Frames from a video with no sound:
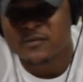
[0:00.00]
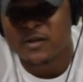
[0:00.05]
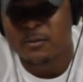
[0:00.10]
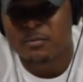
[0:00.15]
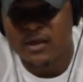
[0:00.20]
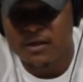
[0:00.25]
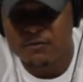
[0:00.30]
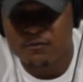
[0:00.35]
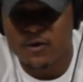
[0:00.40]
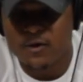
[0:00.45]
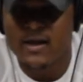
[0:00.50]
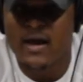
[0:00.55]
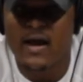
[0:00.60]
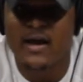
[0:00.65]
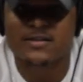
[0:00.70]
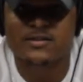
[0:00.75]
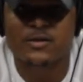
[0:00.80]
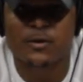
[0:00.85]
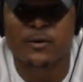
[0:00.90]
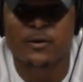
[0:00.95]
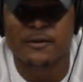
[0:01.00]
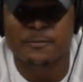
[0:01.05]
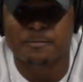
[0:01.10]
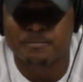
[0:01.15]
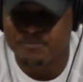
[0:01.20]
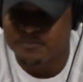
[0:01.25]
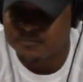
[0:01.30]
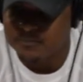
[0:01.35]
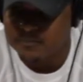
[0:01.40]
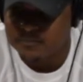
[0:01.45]
play For Your Eyes
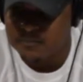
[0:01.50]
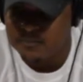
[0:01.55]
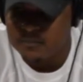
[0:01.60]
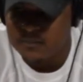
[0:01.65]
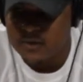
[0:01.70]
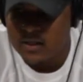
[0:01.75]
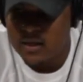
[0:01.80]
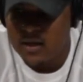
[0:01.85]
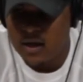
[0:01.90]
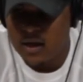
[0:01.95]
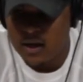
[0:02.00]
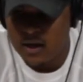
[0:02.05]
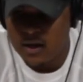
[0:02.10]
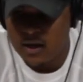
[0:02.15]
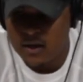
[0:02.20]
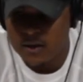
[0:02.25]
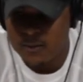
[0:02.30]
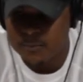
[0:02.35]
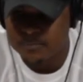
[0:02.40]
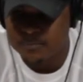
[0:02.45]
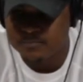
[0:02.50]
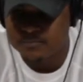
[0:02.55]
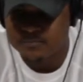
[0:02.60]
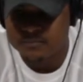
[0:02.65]
Only.